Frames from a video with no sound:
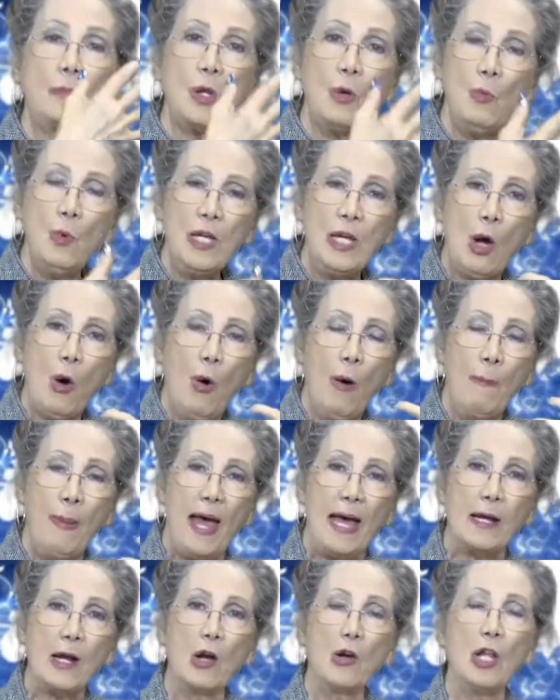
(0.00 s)
We go
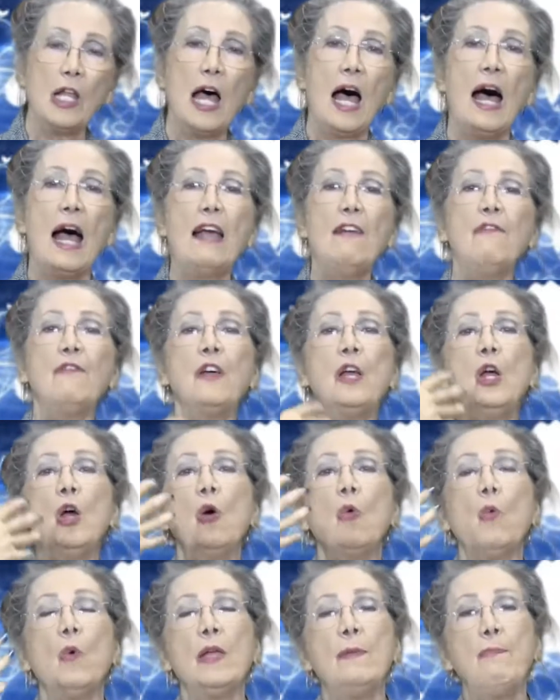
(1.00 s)
about our life.
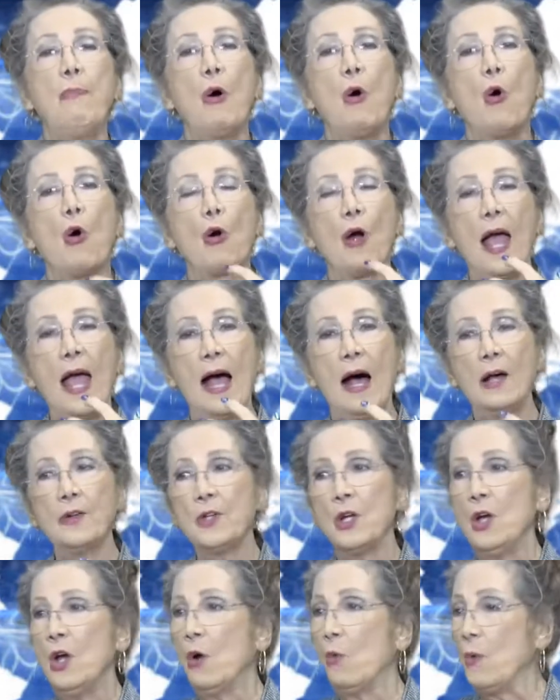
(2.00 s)
We pour out.
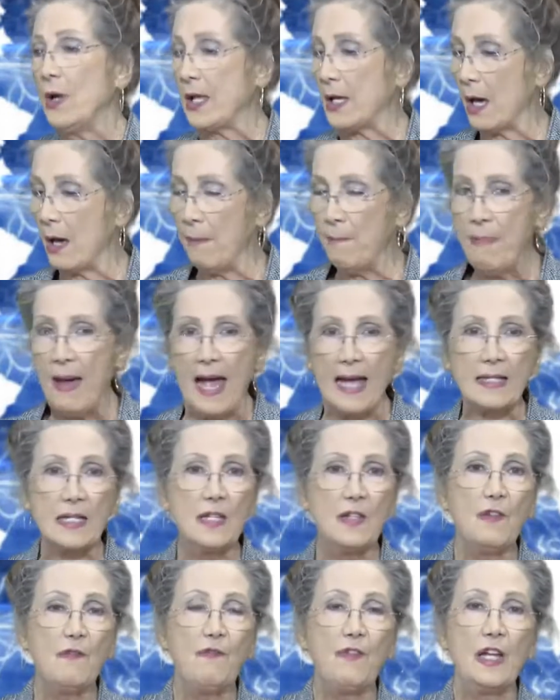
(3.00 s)
We come back
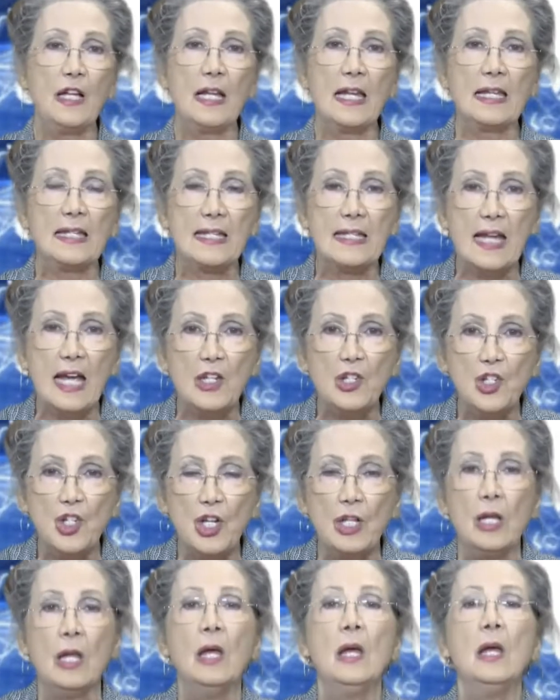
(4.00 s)
to the filling
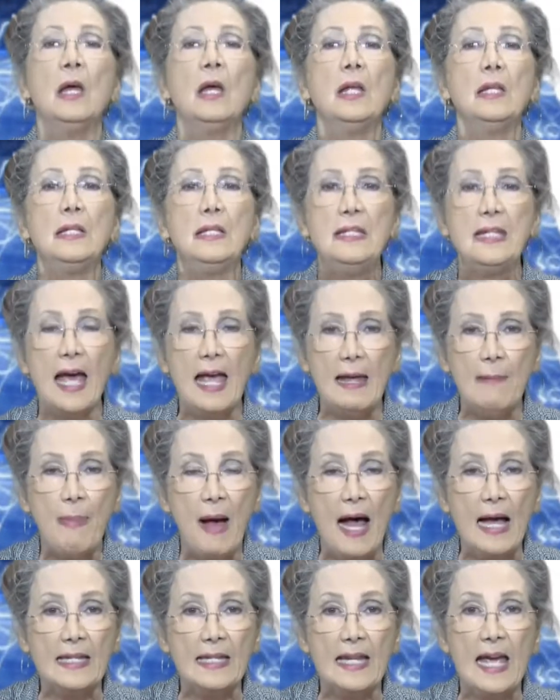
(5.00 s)
station day
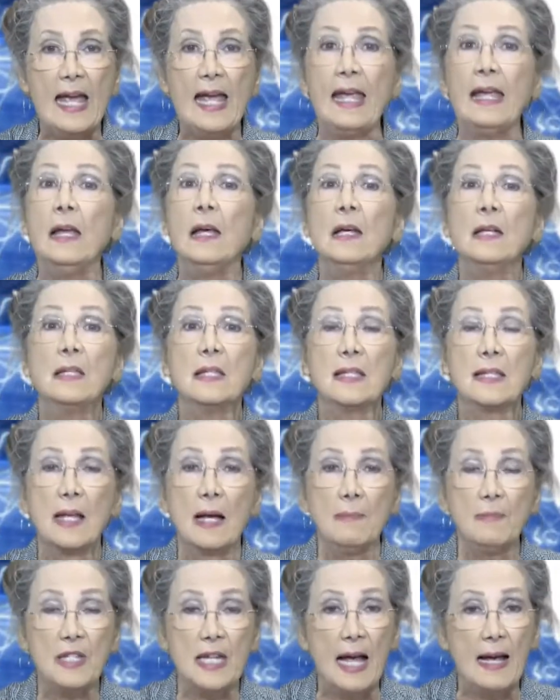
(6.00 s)
by day.
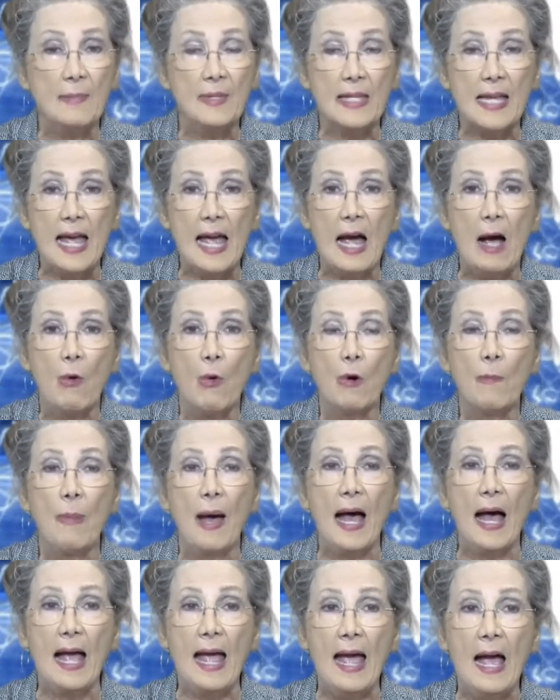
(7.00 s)
Sometimes hour
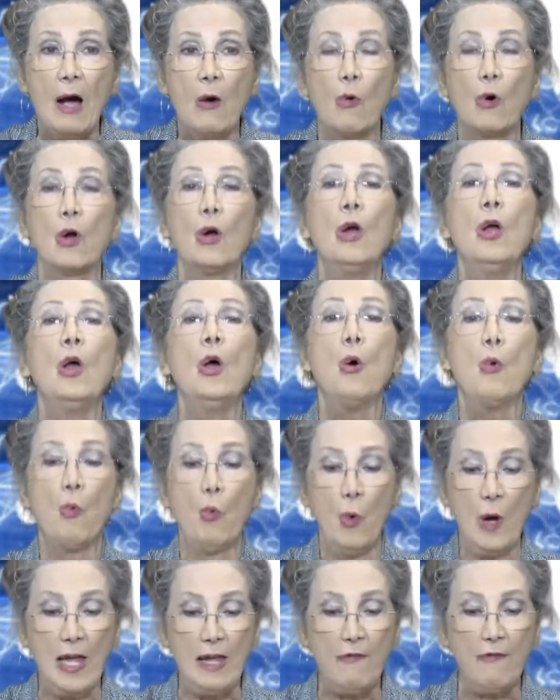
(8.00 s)
by hour,
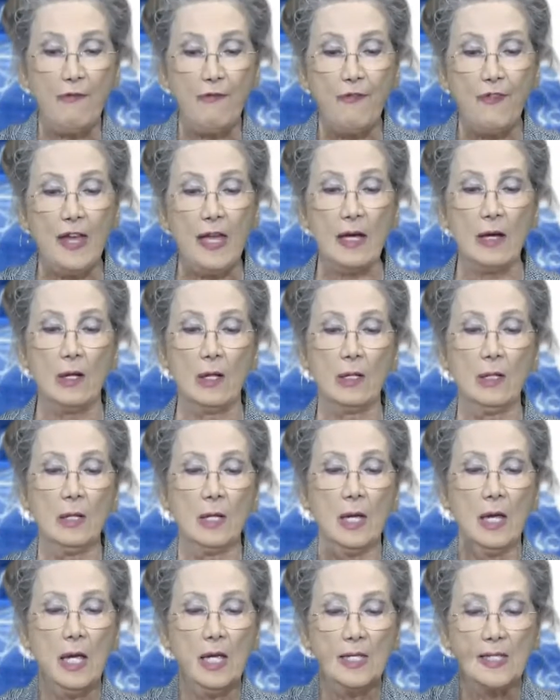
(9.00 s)
we fill
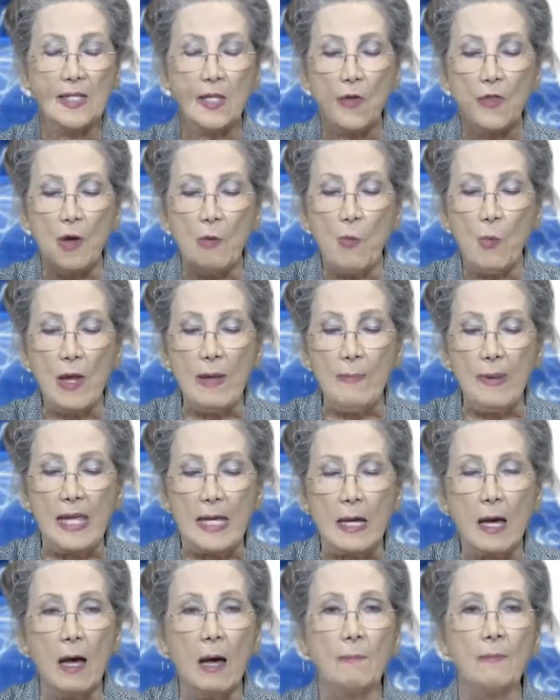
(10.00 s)
so that we
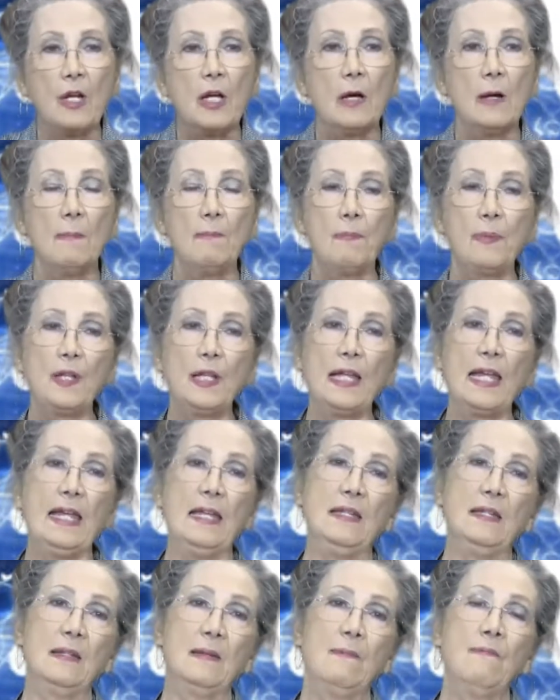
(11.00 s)
become
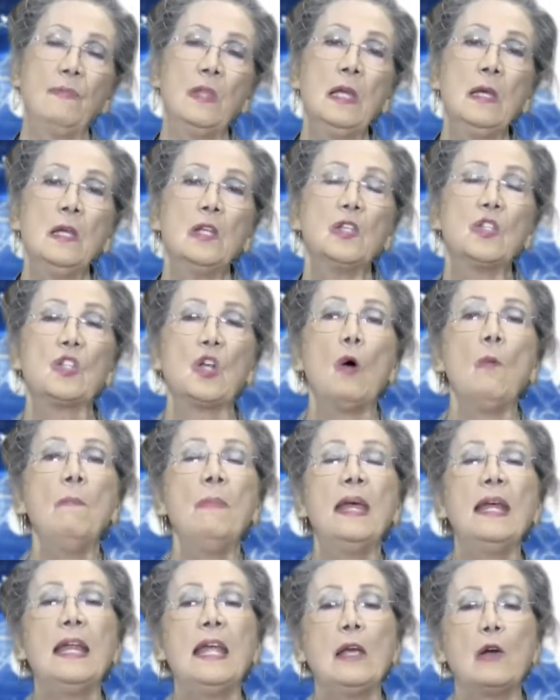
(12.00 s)
complete. So
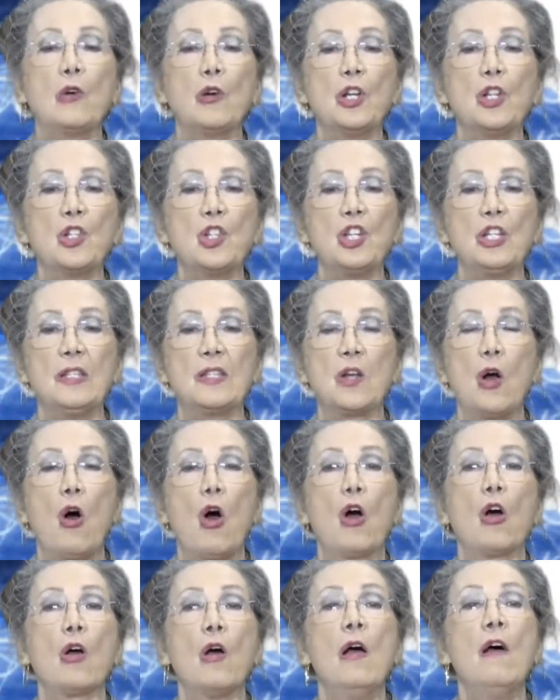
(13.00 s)
many Christians
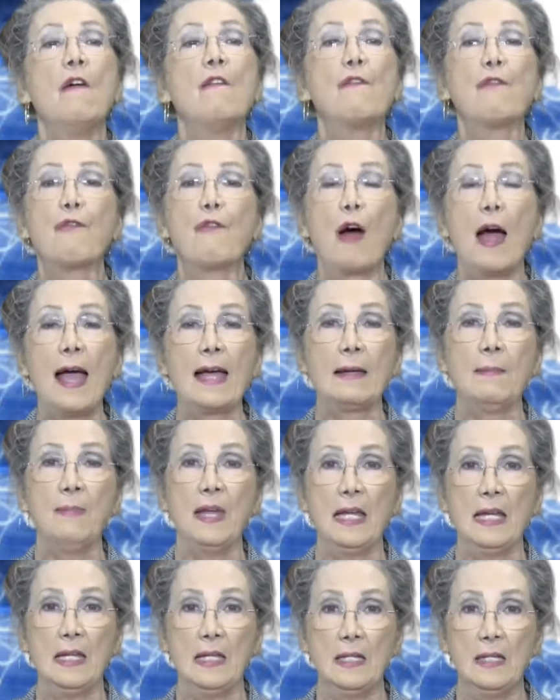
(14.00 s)
are
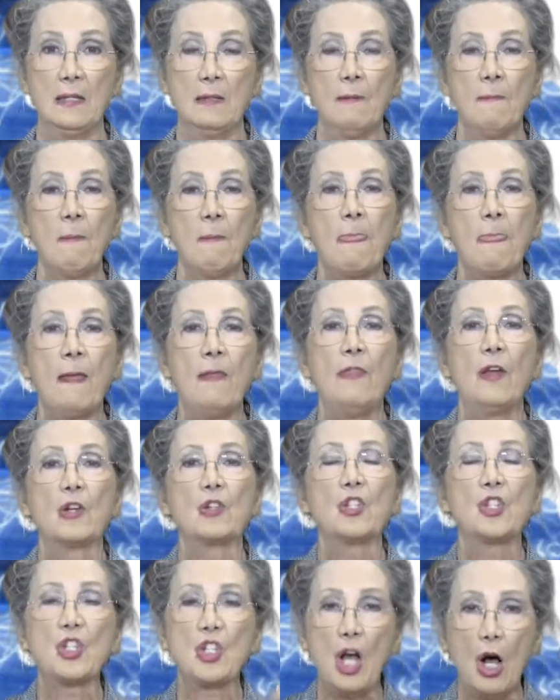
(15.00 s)
fragmented. Their
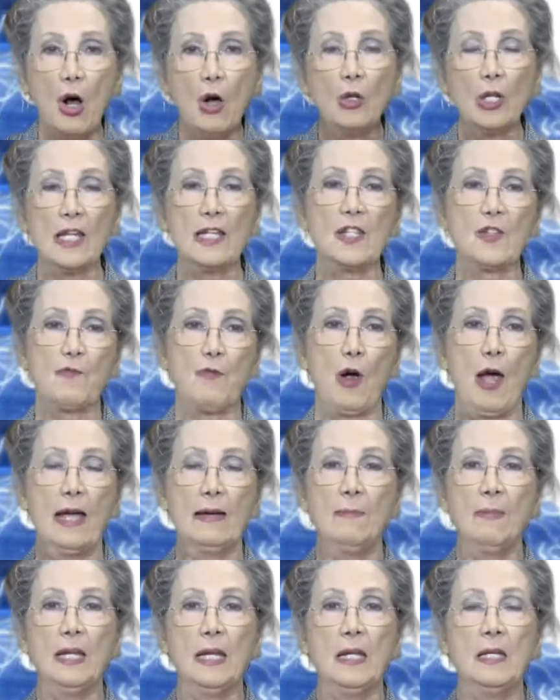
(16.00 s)
soul is
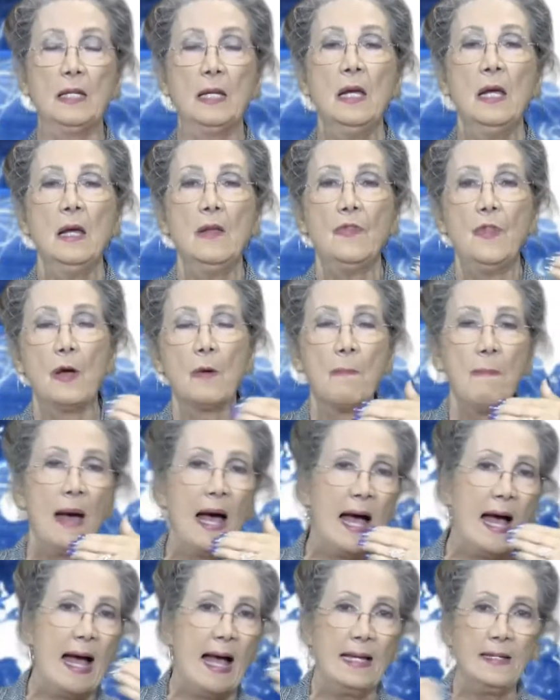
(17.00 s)
fragmented. Their
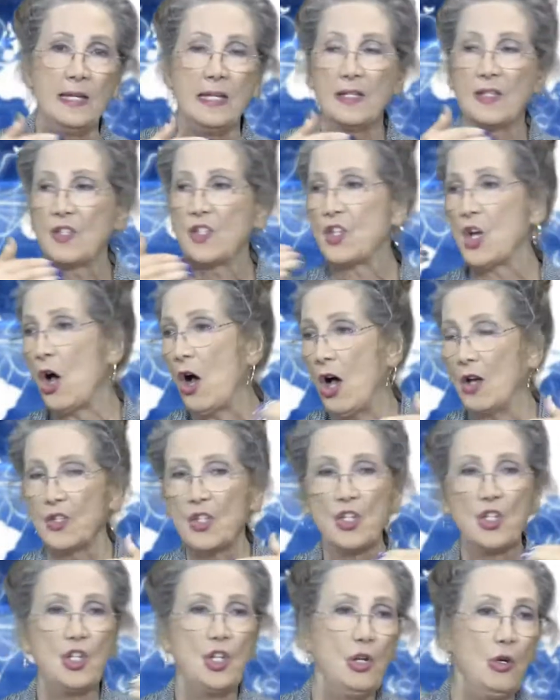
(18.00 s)
mind is
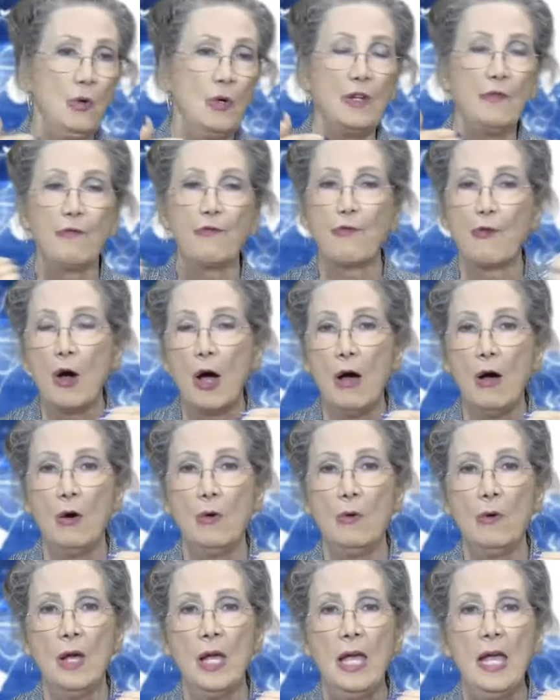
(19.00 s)
tossed to and fro.